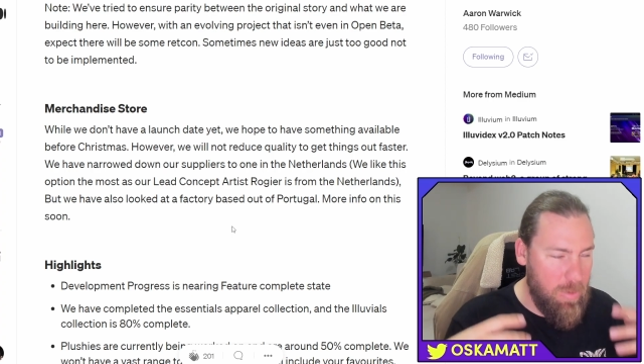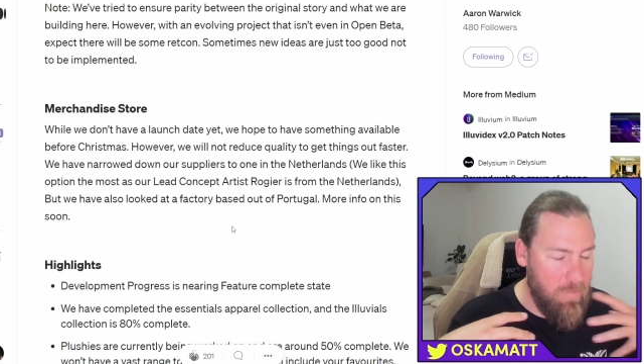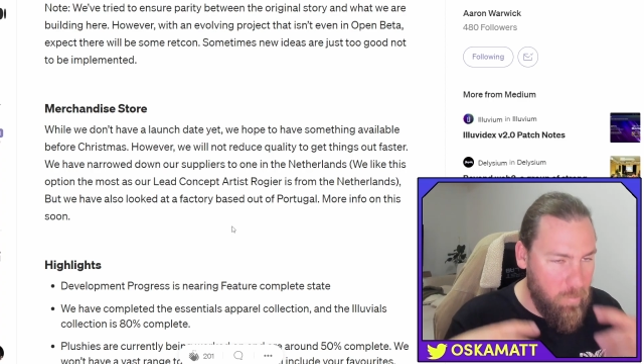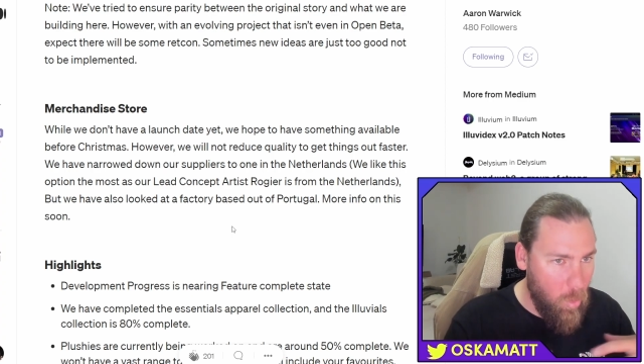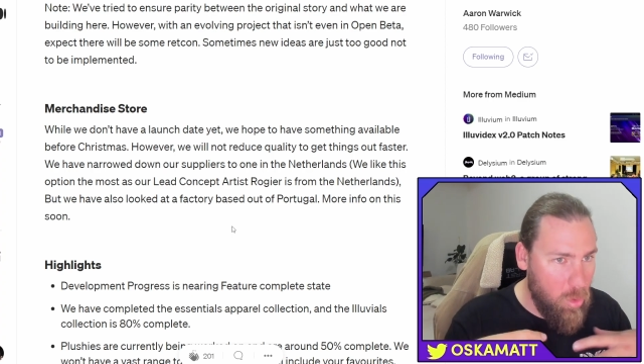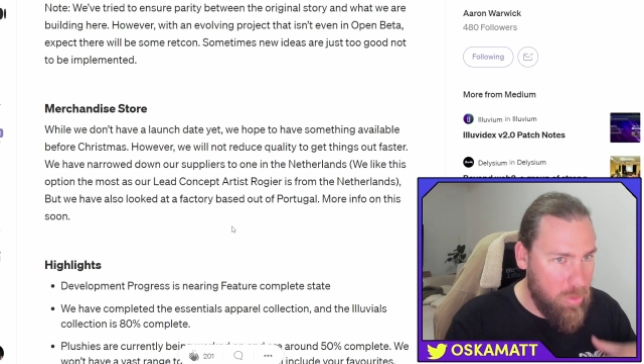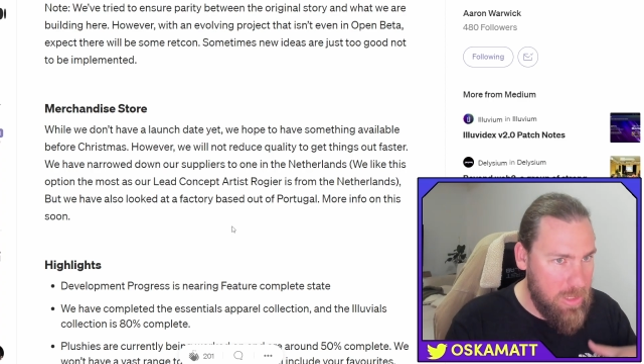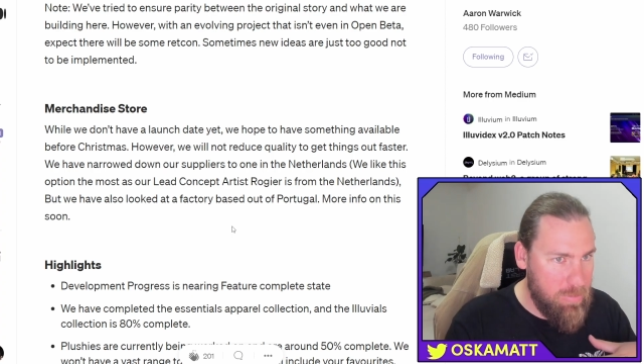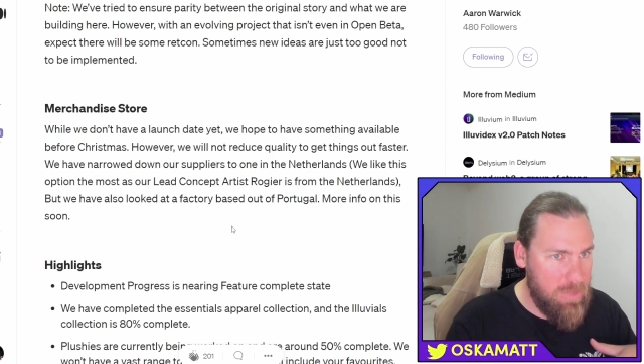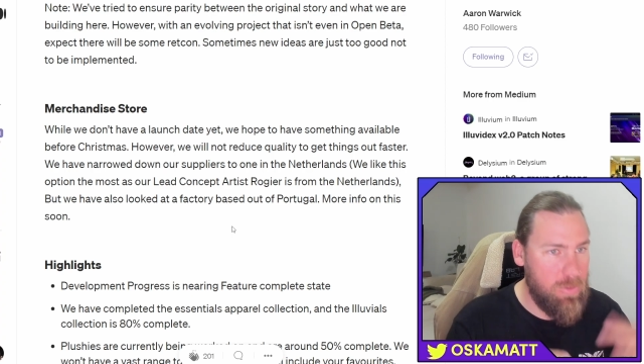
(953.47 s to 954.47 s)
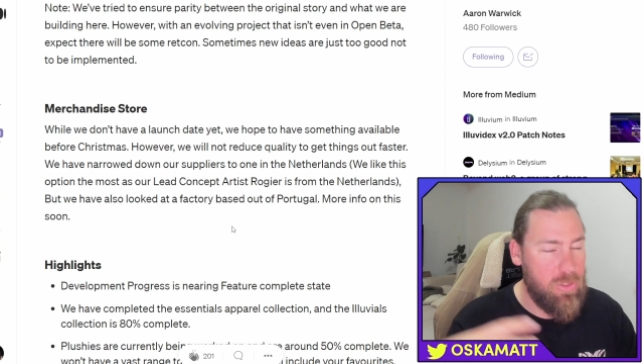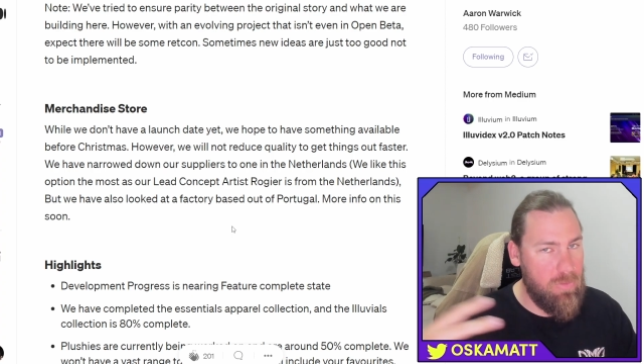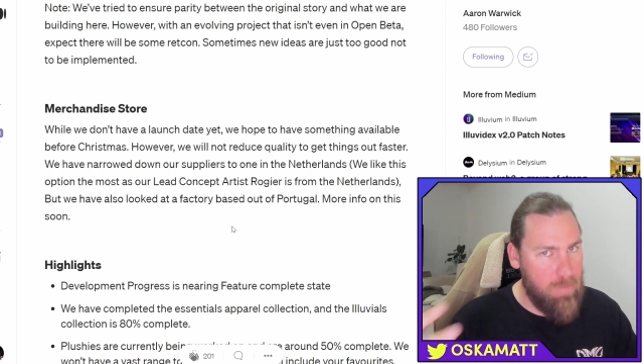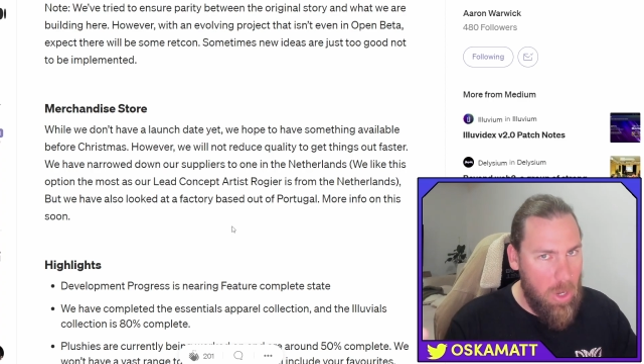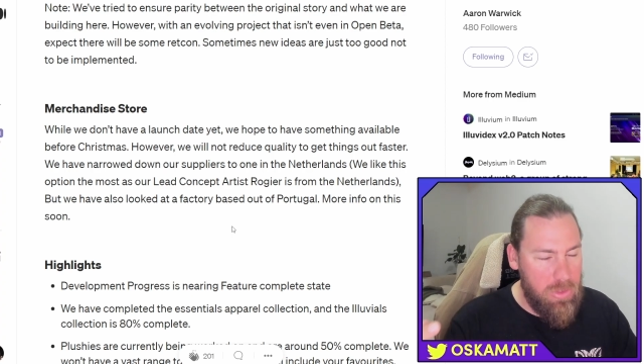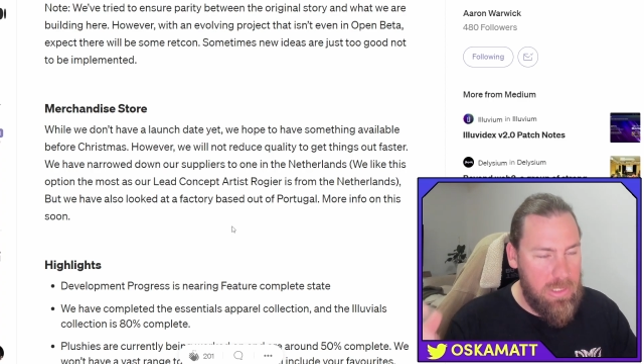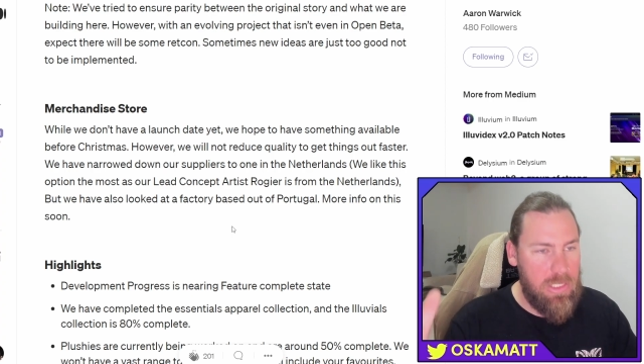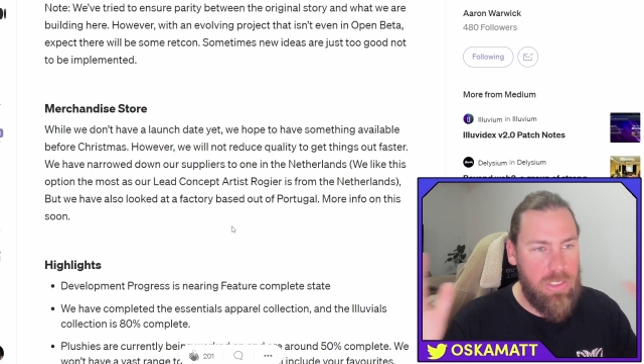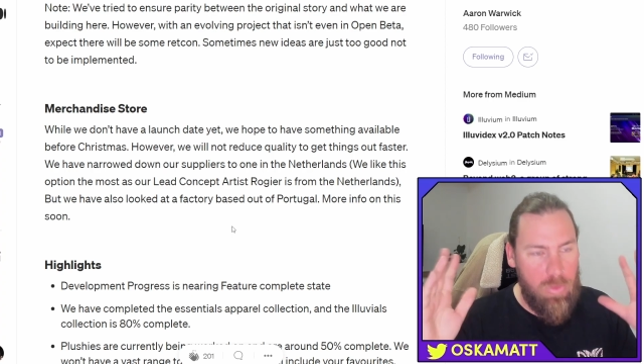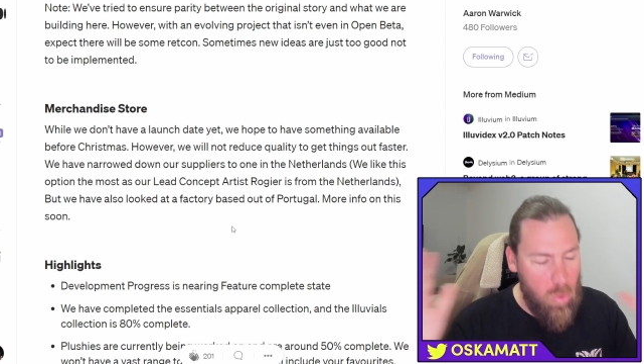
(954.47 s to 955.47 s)
before Christmas because of
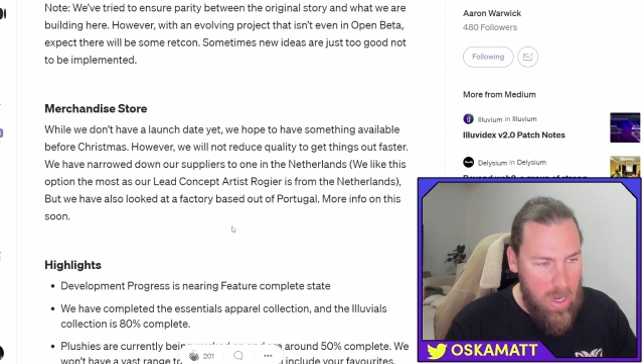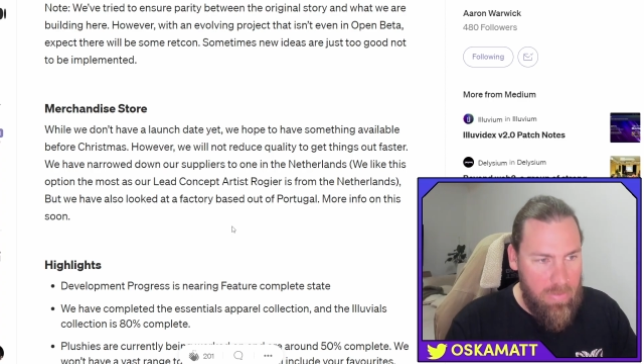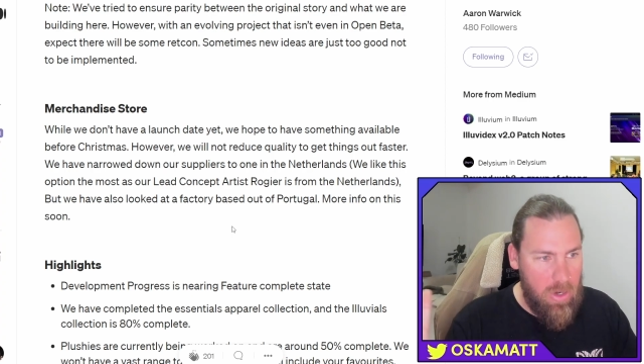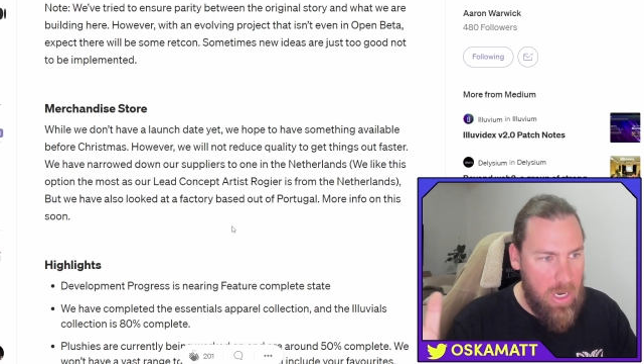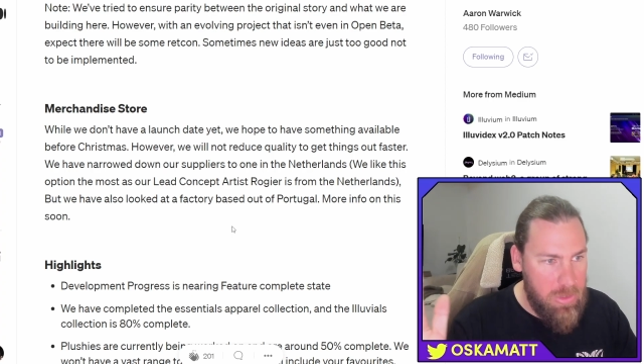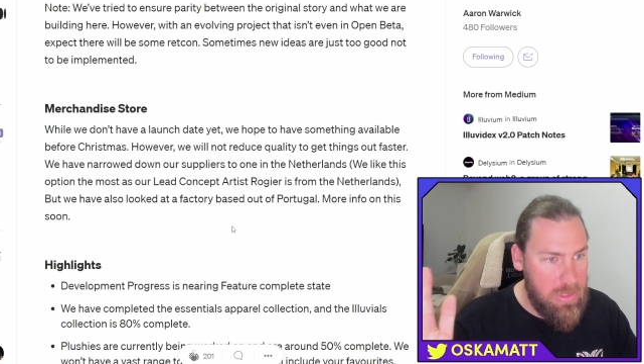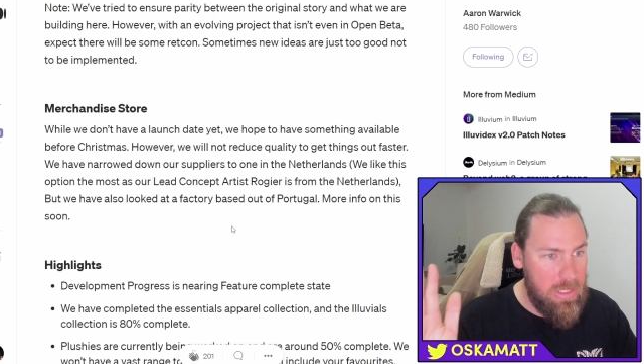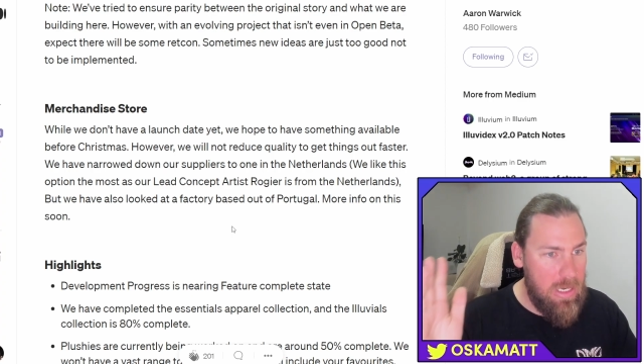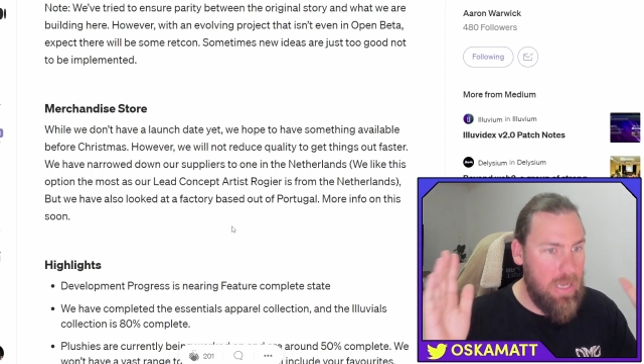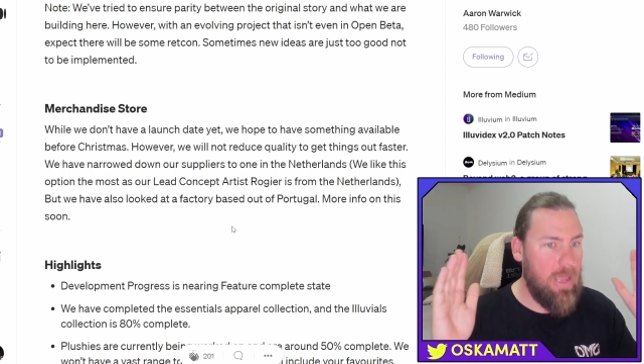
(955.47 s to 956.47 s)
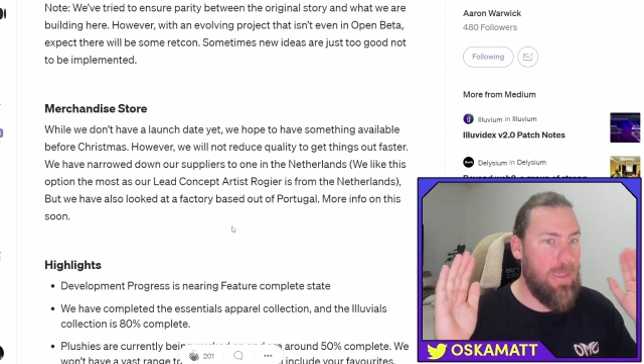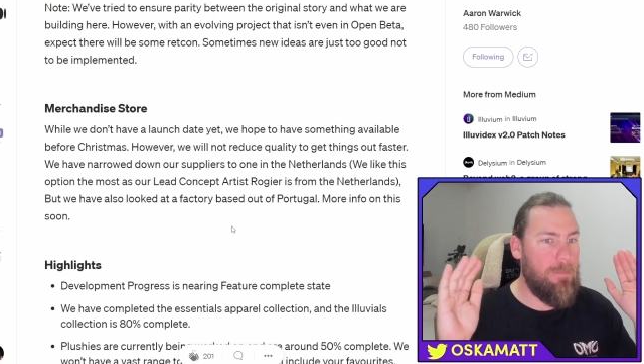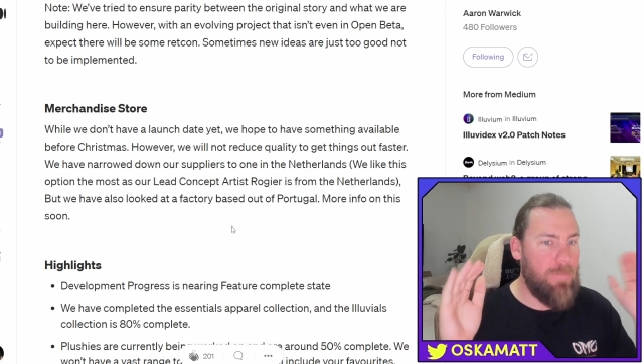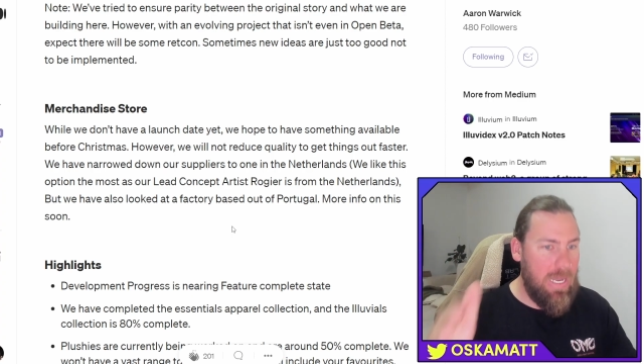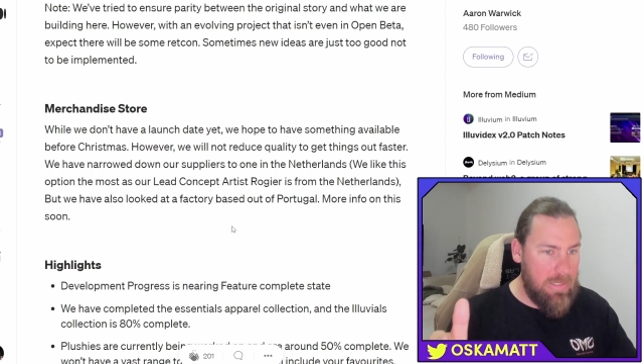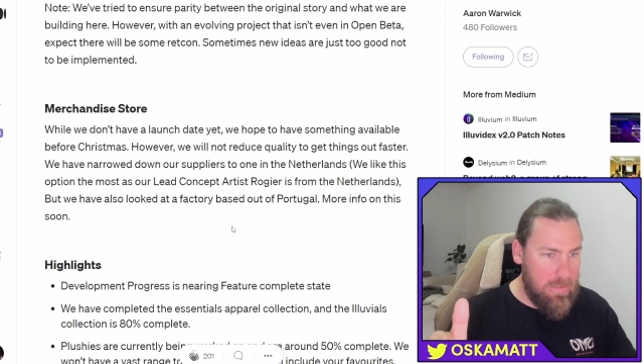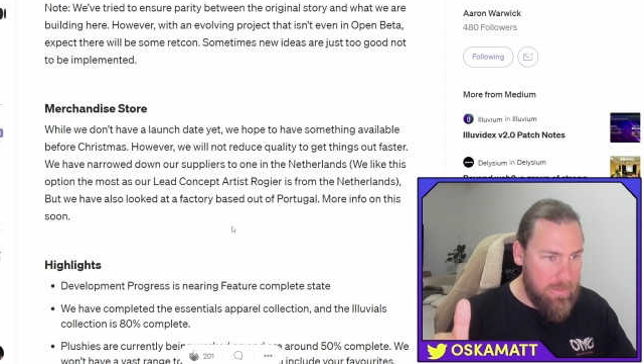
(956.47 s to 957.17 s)
postage and whatever else, but